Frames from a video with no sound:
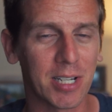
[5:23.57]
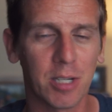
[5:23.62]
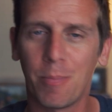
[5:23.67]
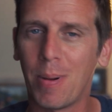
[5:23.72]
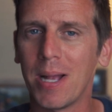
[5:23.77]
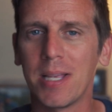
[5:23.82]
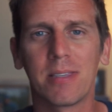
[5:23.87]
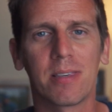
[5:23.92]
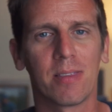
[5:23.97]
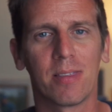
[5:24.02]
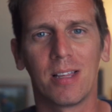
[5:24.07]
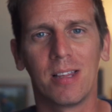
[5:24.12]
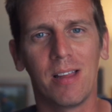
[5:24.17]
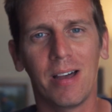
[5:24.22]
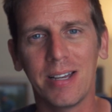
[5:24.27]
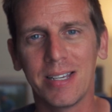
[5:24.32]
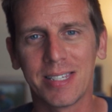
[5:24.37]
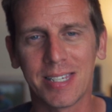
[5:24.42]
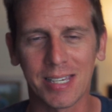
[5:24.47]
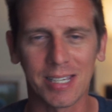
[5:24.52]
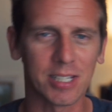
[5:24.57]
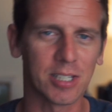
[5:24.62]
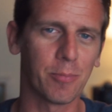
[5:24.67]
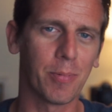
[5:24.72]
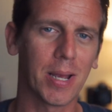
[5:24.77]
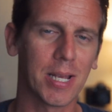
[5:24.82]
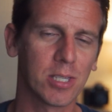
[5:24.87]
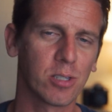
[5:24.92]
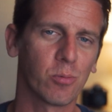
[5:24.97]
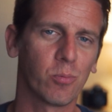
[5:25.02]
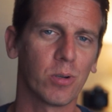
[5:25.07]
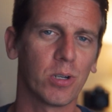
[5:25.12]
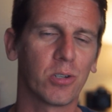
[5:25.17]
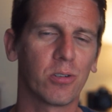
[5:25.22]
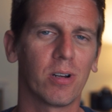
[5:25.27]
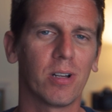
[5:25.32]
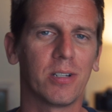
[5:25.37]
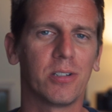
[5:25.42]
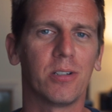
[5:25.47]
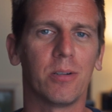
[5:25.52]
It depends on the lighting, it depends on what you're
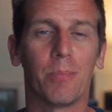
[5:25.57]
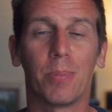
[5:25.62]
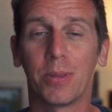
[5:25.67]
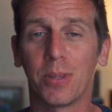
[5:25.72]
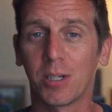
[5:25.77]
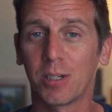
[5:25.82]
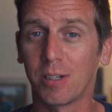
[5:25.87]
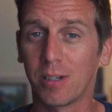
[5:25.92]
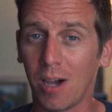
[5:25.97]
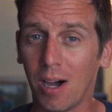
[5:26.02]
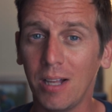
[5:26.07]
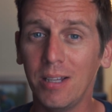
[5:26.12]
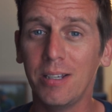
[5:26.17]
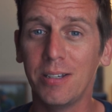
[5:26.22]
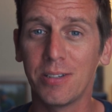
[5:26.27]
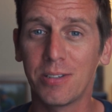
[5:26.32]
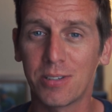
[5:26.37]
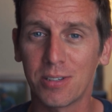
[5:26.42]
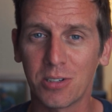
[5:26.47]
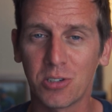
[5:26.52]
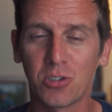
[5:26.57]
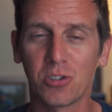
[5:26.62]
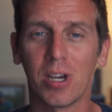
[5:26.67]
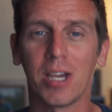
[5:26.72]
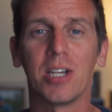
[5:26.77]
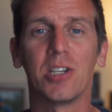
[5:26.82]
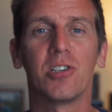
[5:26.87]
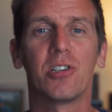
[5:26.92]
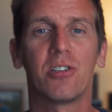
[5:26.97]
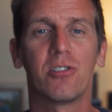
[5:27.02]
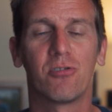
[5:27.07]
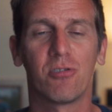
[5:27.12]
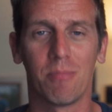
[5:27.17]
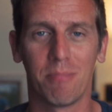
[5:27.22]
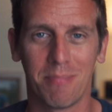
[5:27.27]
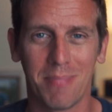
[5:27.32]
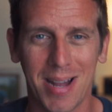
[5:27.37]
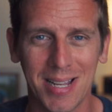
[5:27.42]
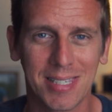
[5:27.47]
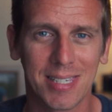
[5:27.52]
trying to do, but the colors change
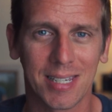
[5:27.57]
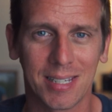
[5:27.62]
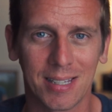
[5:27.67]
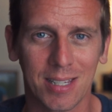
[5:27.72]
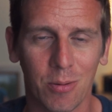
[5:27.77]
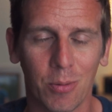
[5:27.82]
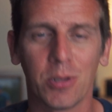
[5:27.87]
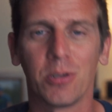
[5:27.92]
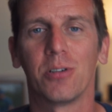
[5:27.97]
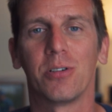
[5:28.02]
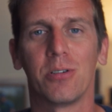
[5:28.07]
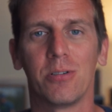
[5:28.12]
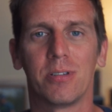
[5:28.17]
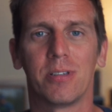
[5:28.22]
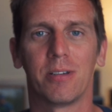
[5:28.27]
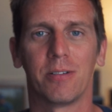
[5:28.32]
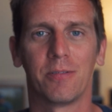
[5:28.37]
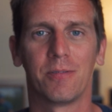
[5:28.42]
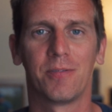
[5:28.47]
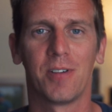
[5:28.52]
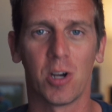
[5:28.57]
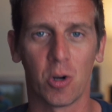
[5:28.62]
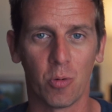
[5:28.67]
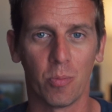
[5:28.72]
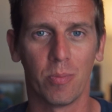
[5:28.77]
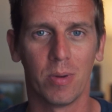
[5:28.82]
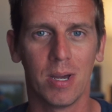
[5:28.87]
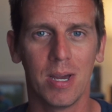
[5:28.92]
dramatically when you're using film.